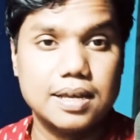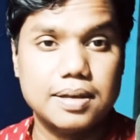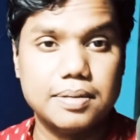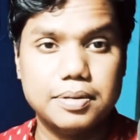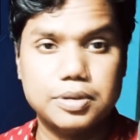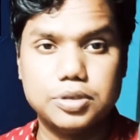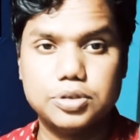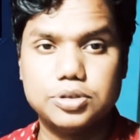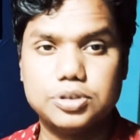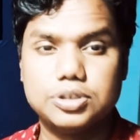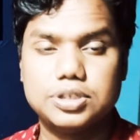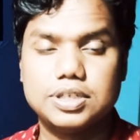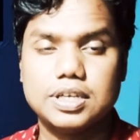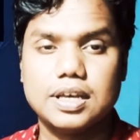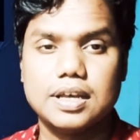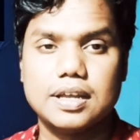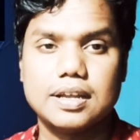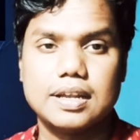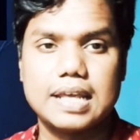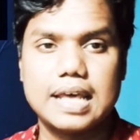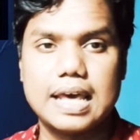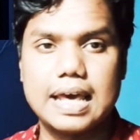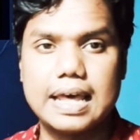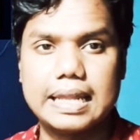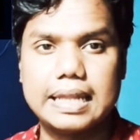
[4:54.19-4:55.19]
musician
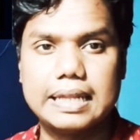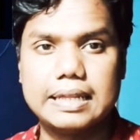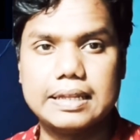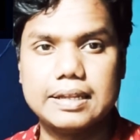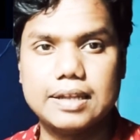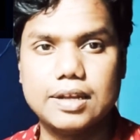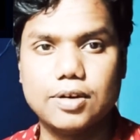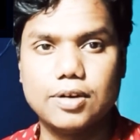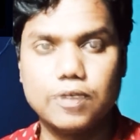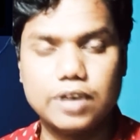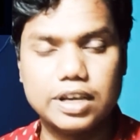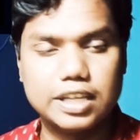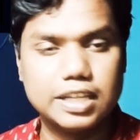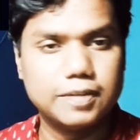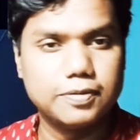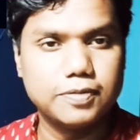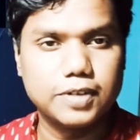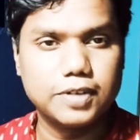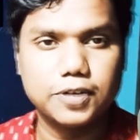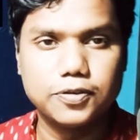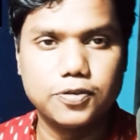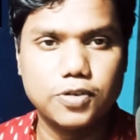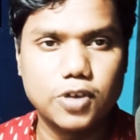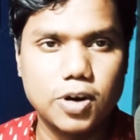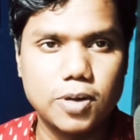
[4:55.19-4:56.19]
and the way they
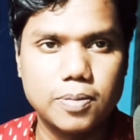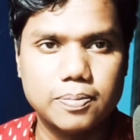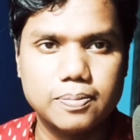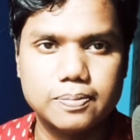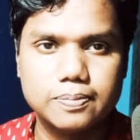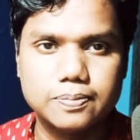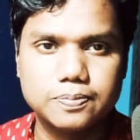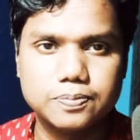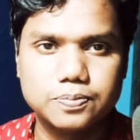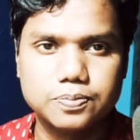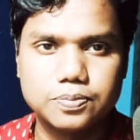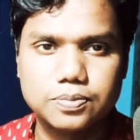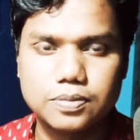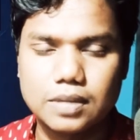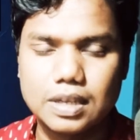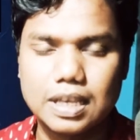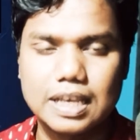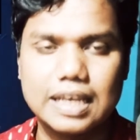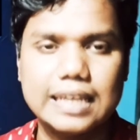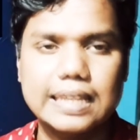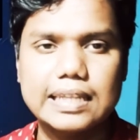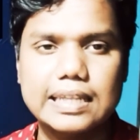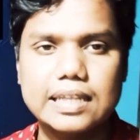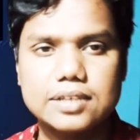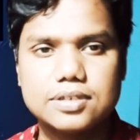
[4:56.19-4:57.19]
perform
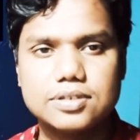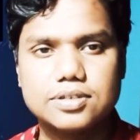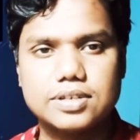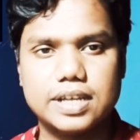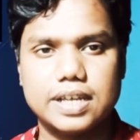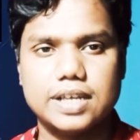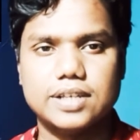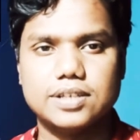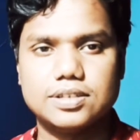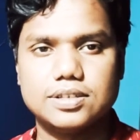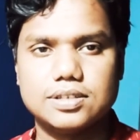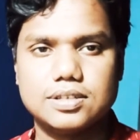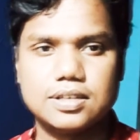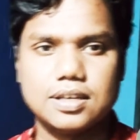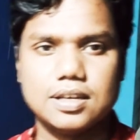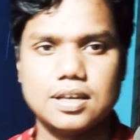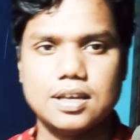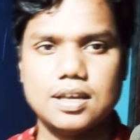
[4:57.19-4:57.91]
in the stage.